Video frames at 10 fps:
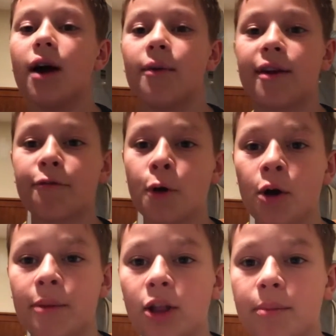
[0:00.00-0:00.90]
I would have
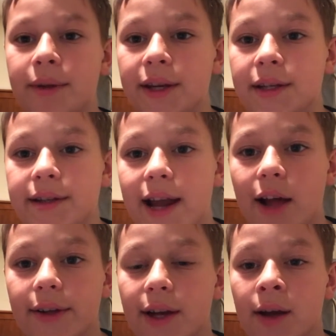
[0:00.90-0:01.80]
Carmella beat
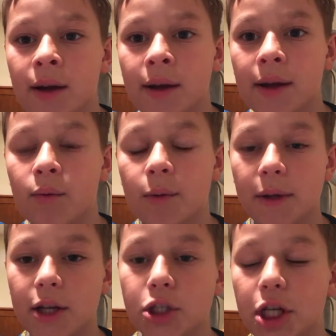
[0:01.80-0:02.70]
Natalya. It would
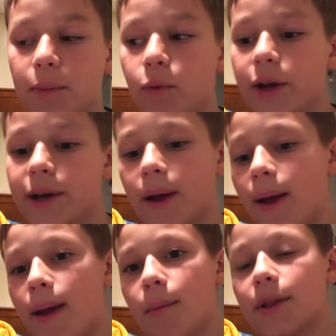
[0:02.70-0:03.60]
be a cheap win,
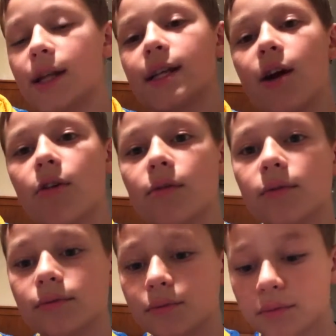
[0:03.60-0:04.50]
but that's how
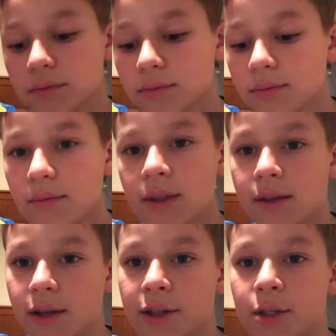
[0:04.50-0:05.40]

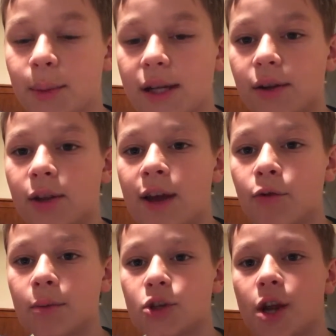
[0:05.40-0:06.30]
the SmackDown Live
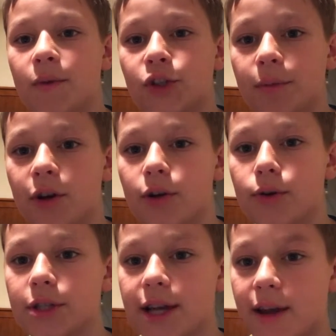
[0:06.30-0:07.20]
Women's Championship
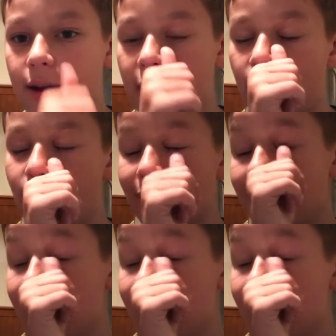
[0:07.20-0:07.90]
goes out.